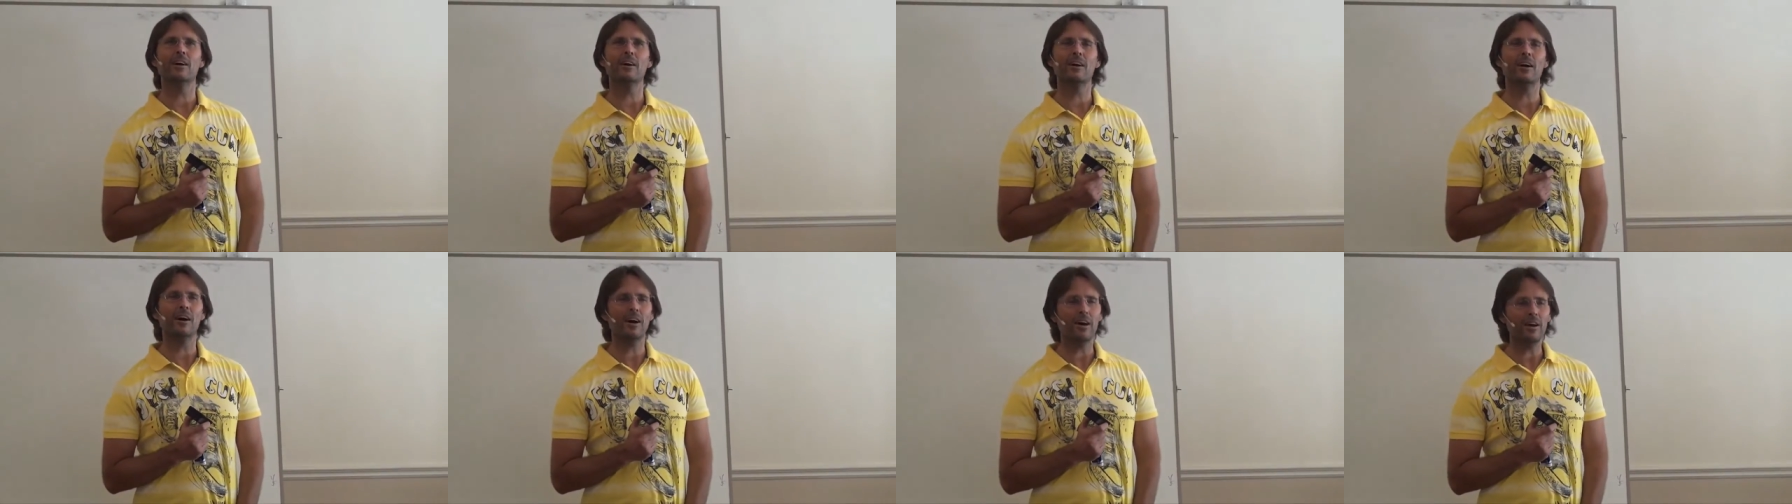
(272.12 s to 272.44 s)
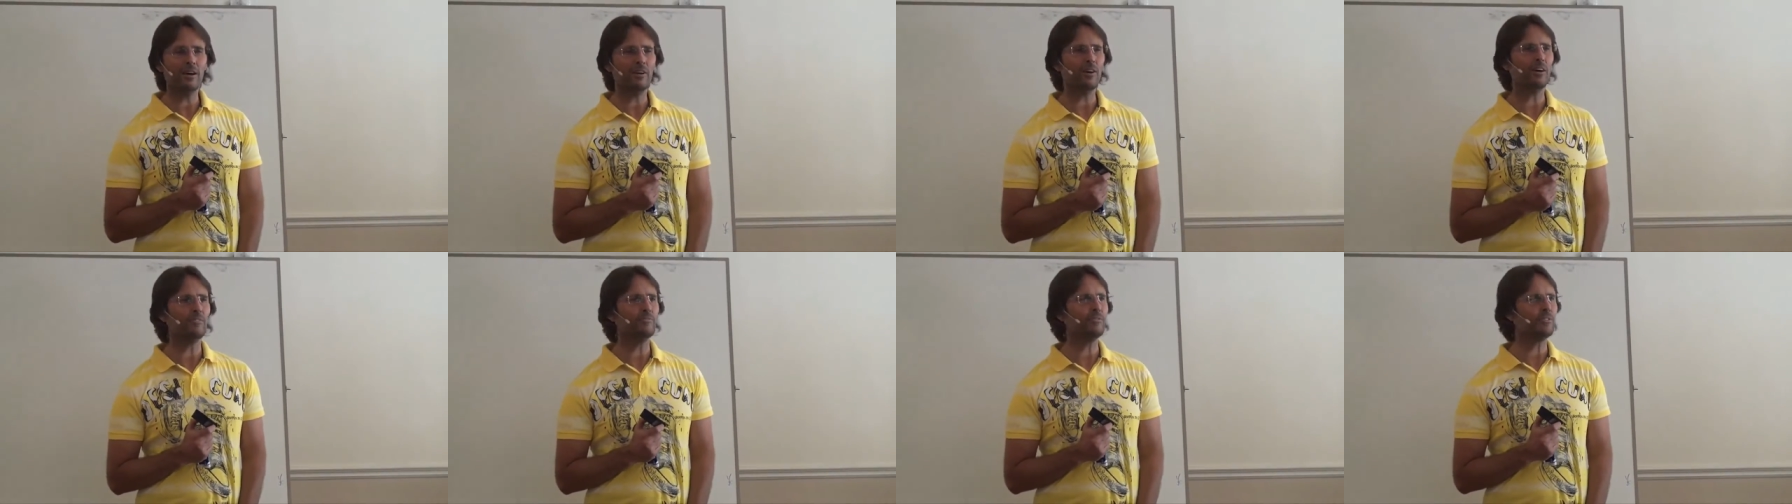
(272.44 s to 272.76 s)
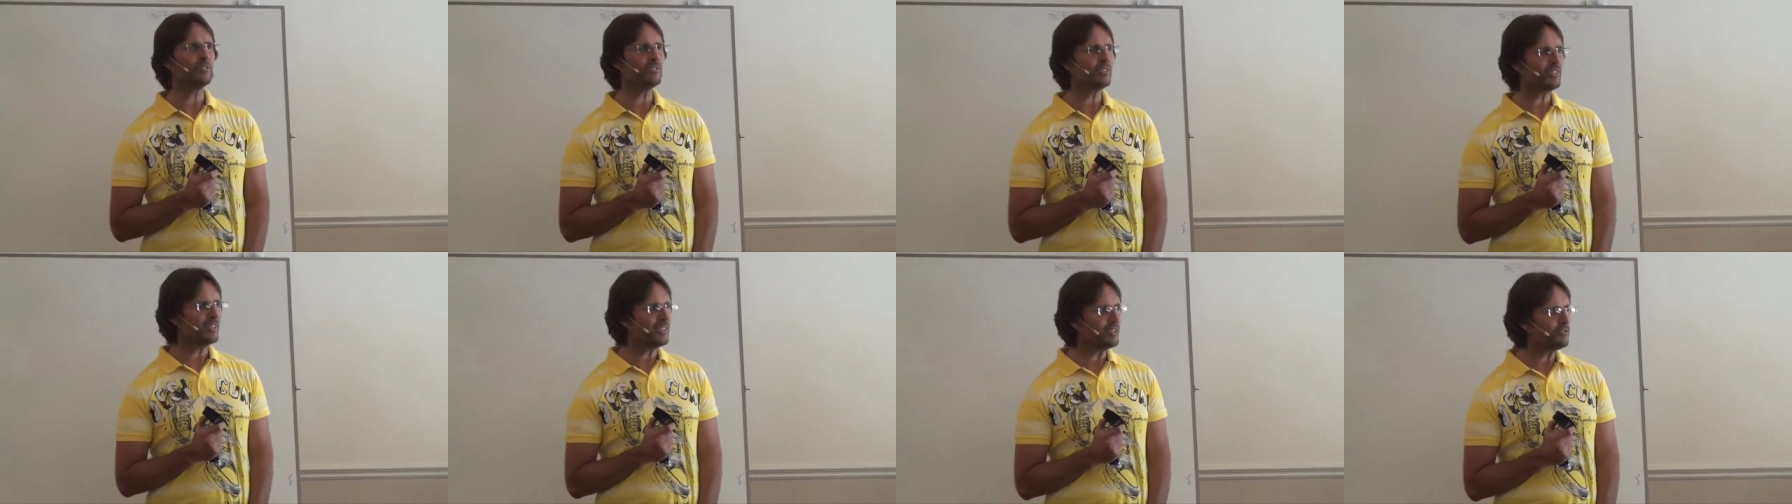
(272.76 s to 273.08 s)
I
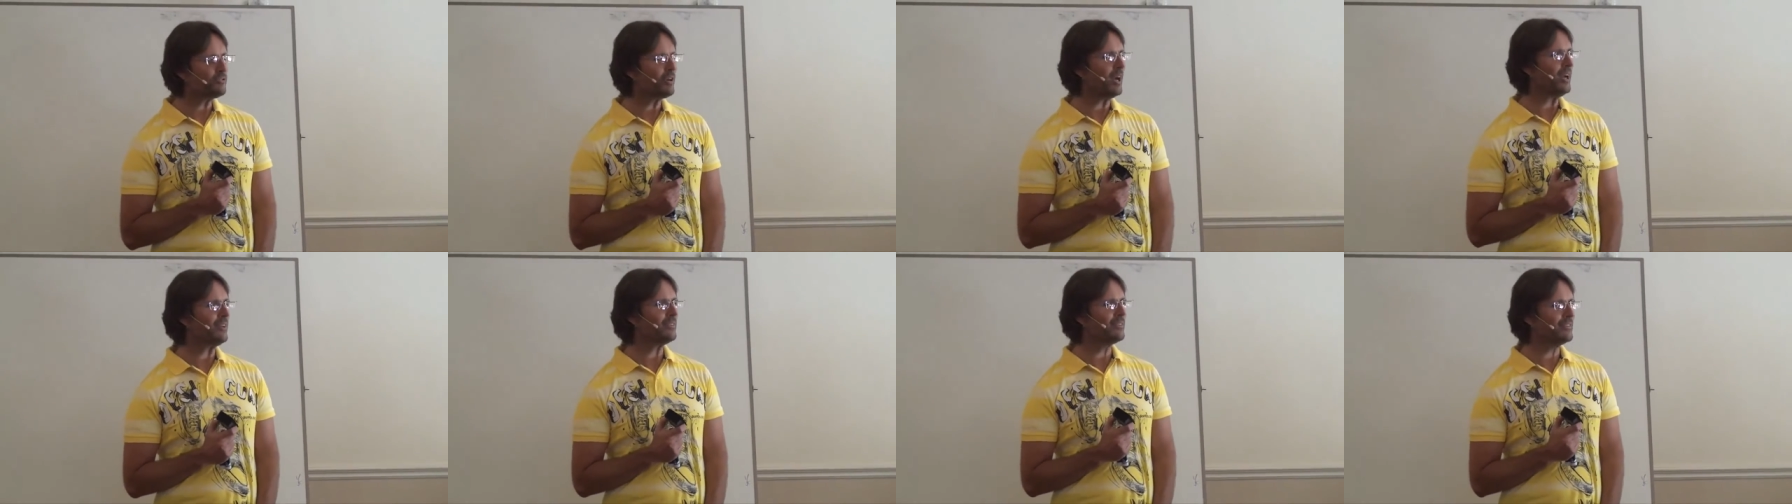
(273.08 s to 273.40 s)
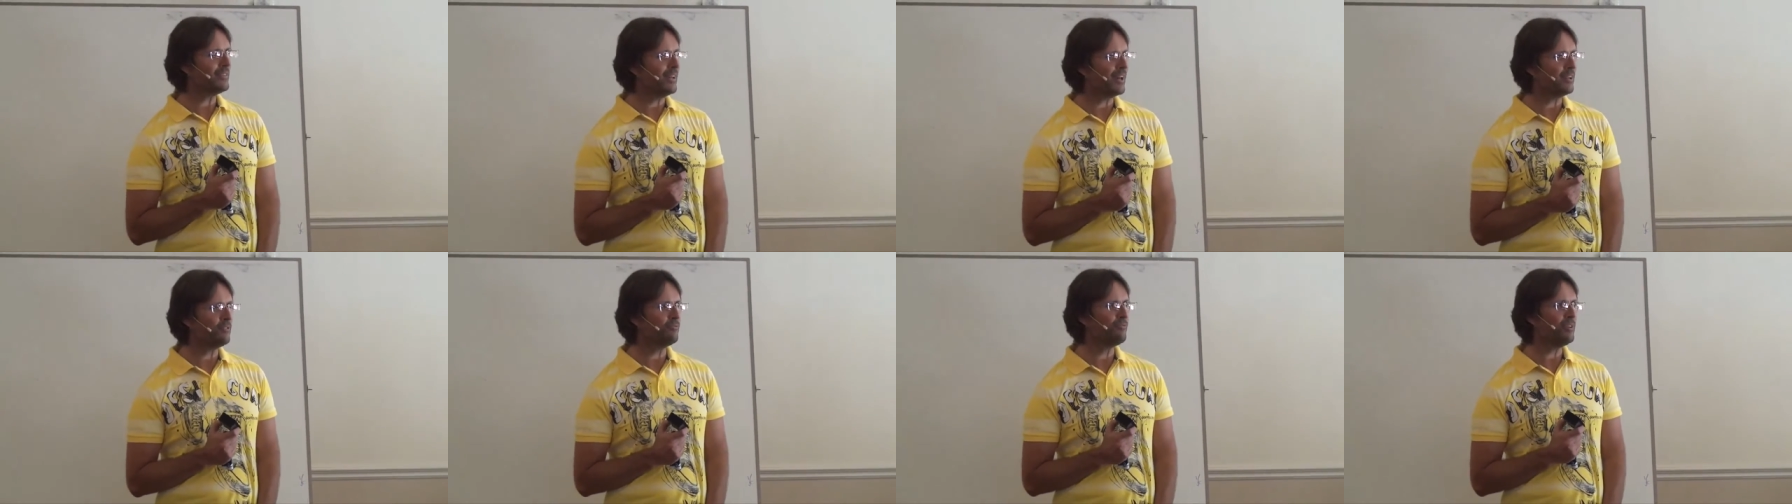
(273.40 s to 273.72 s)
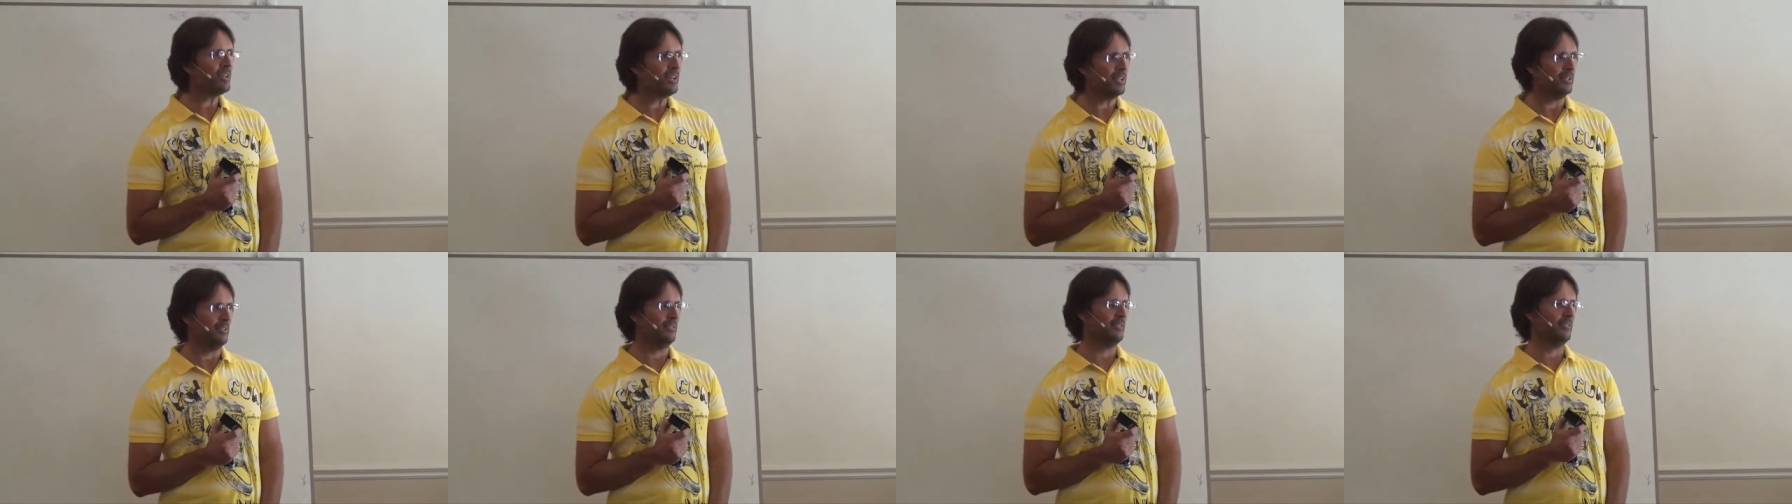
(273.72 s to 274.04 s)
obviously attracted that
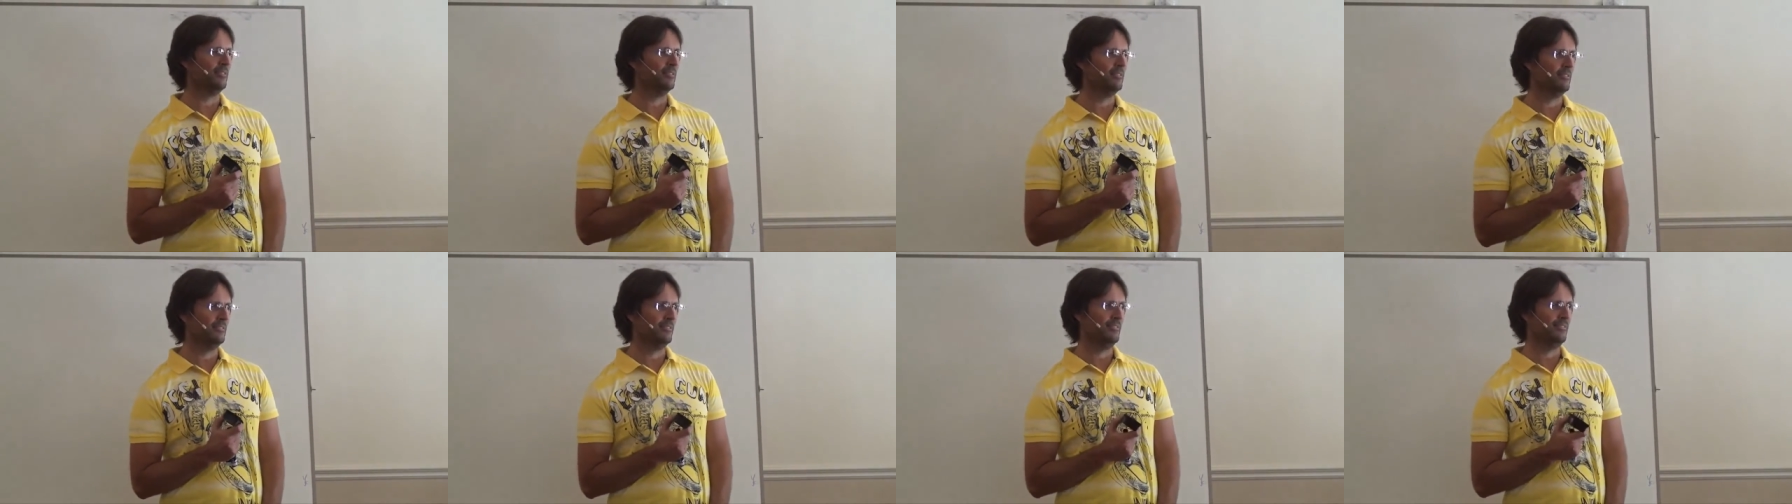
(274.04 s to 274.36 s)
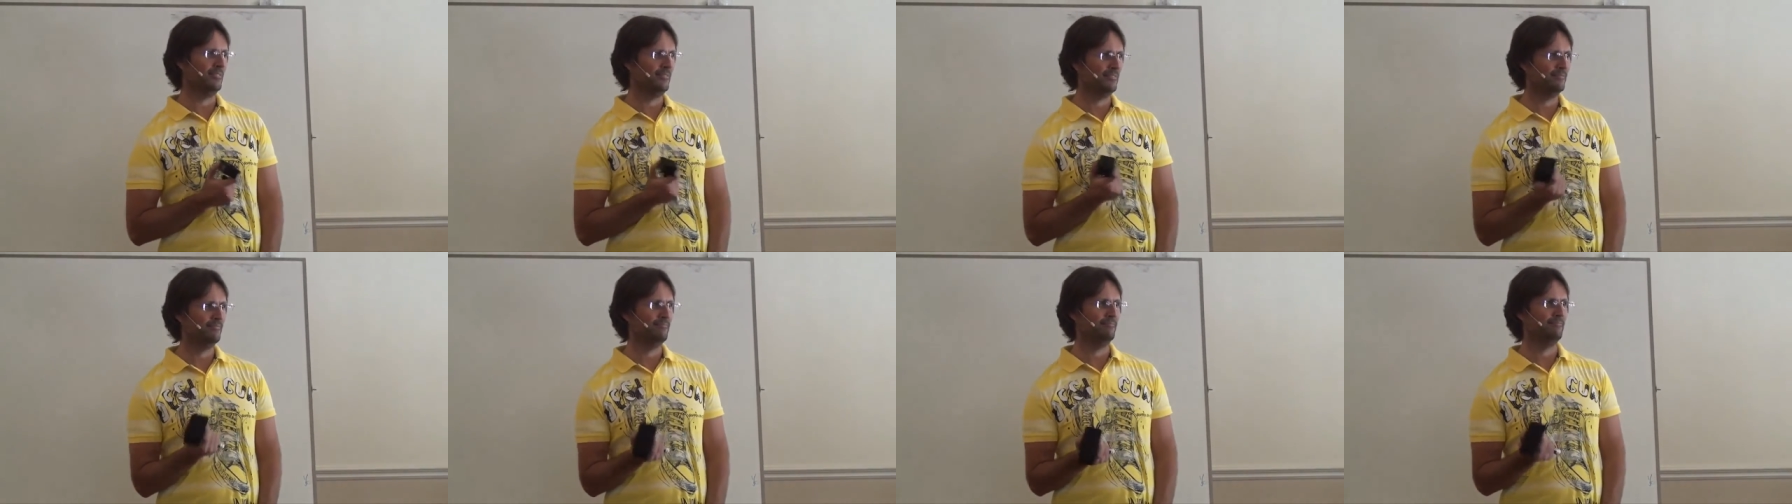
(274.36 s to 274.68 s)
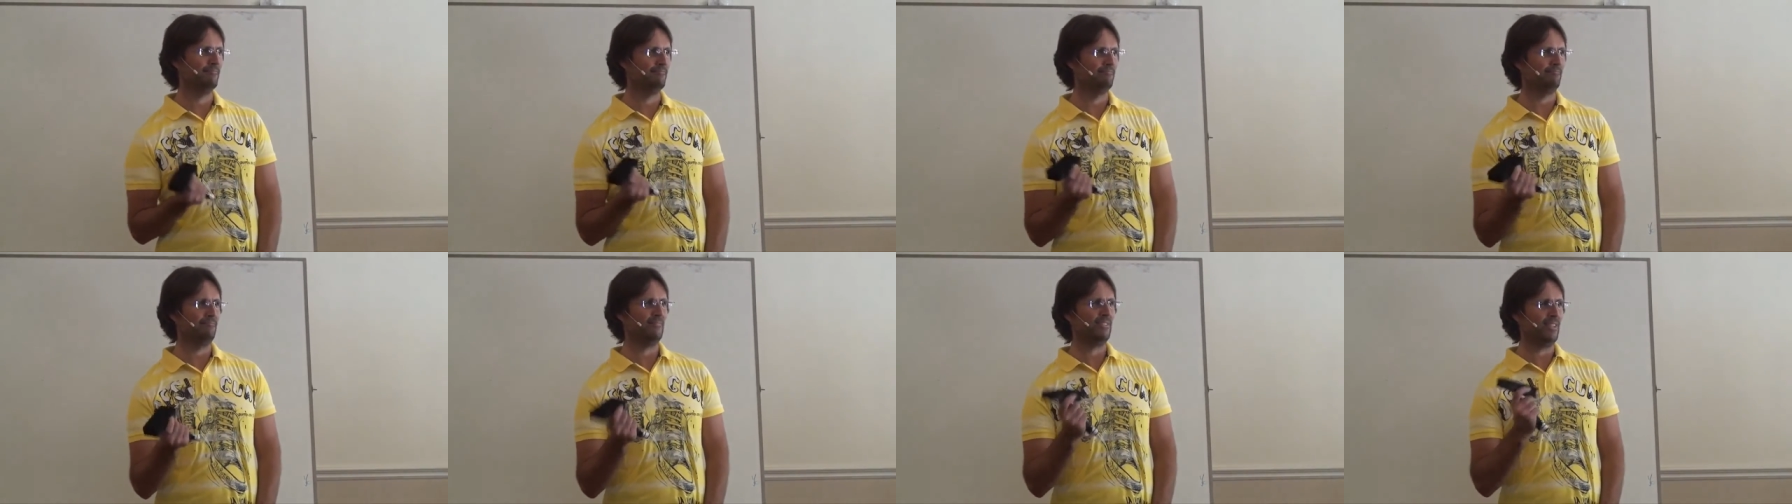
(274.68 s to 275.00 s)
event
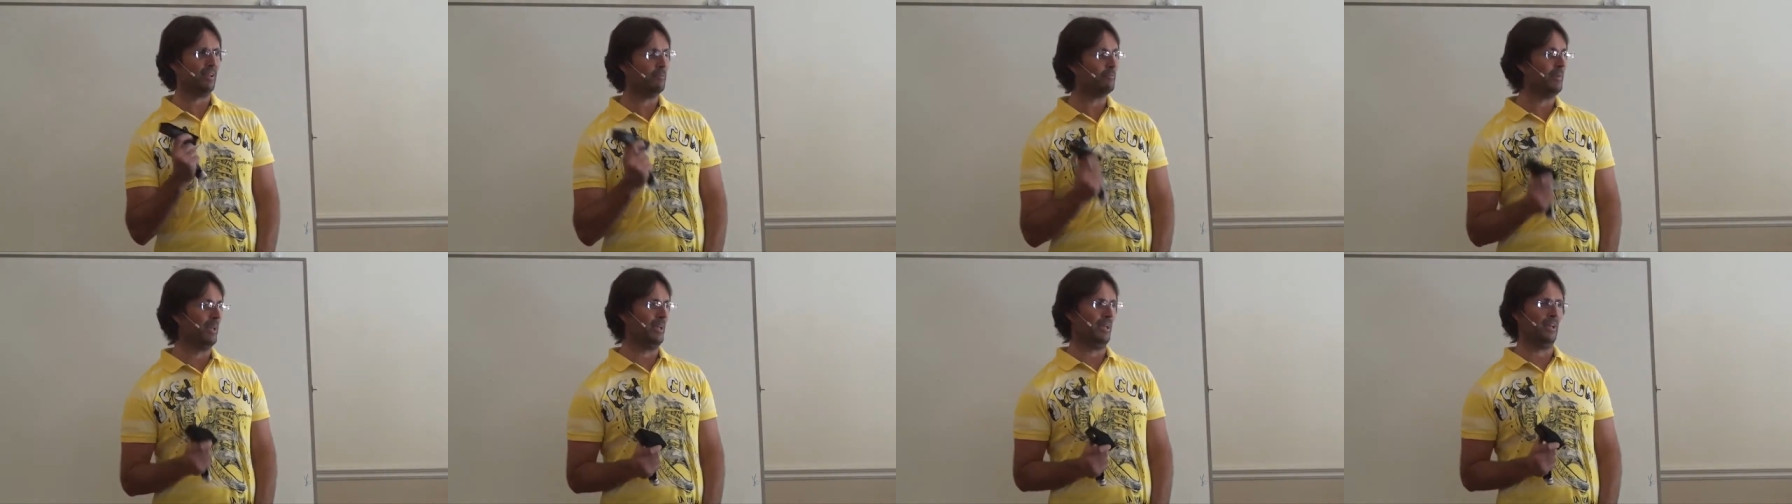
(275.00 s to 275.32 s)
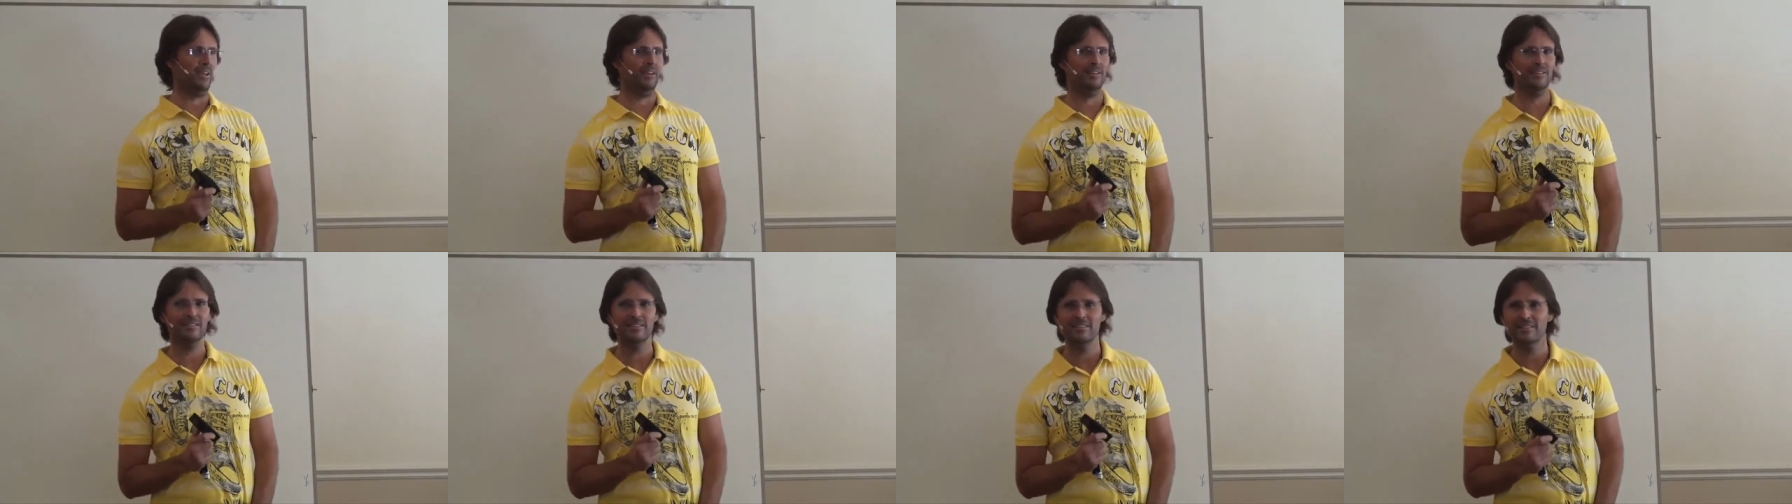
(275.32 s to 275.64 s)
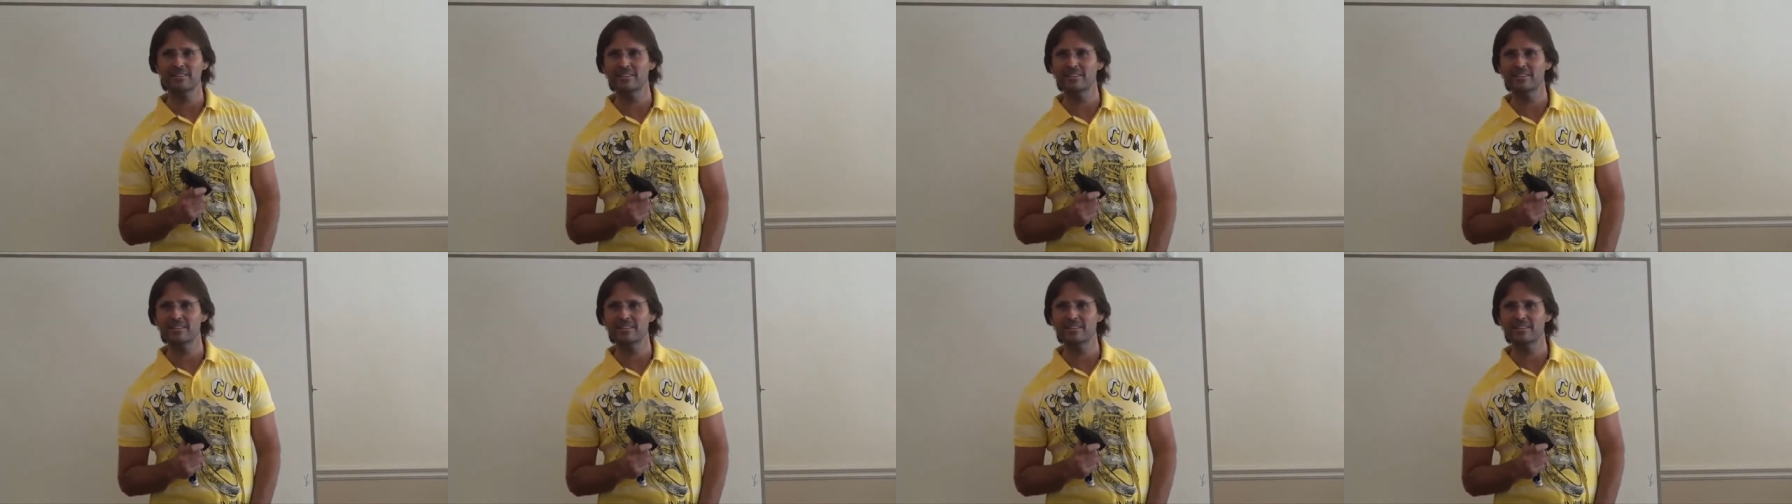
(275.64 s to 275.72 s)
somehow.